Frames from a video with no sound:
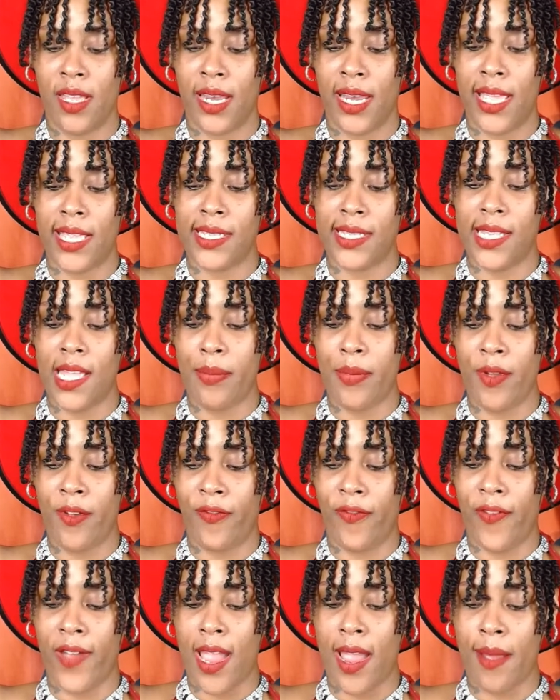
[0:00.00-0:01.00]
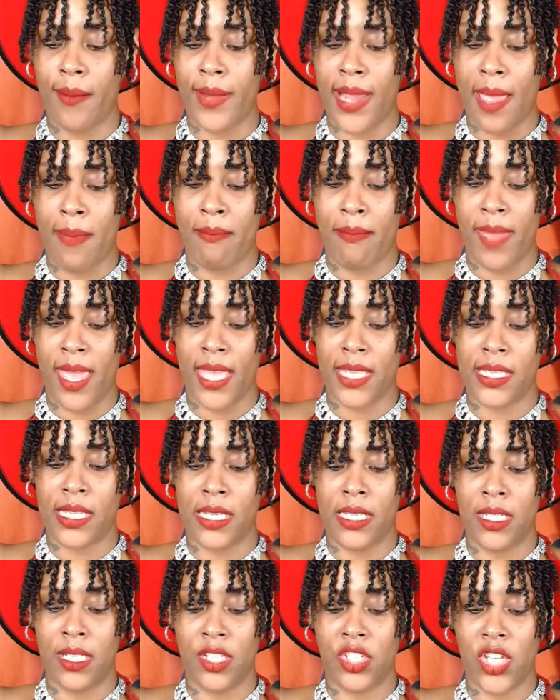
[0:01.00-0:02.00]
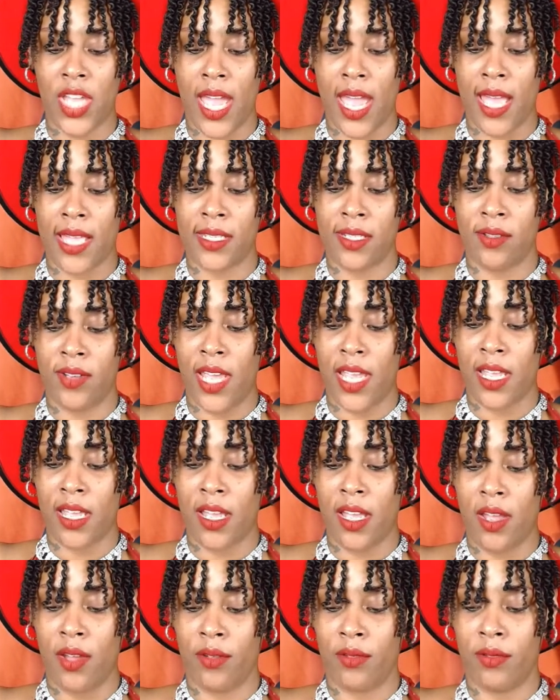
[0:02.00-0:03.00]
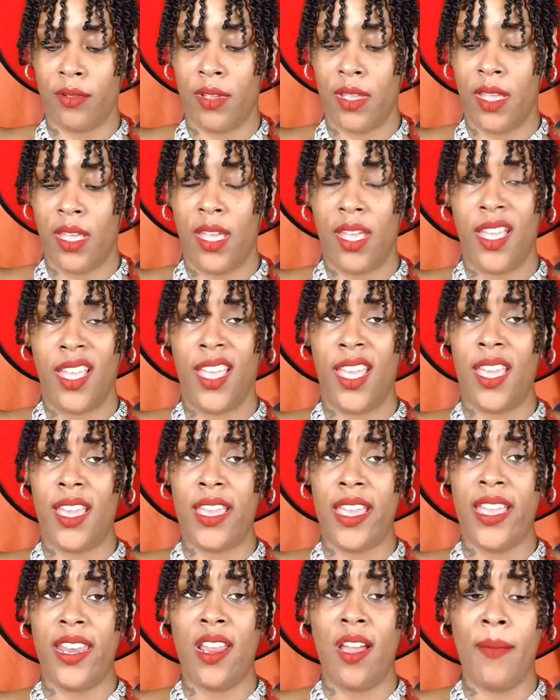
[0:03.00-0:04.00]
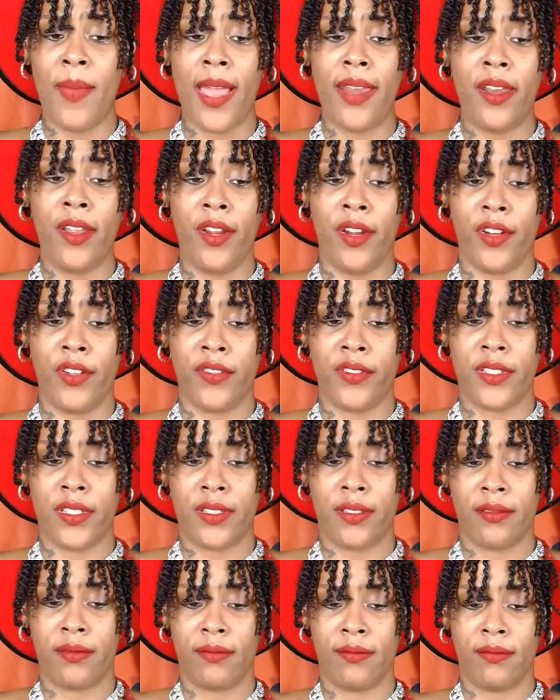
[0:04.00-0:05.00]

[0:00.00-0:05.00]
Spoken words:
"Let's help him find that messy little child so they can go. He getting on my nerves.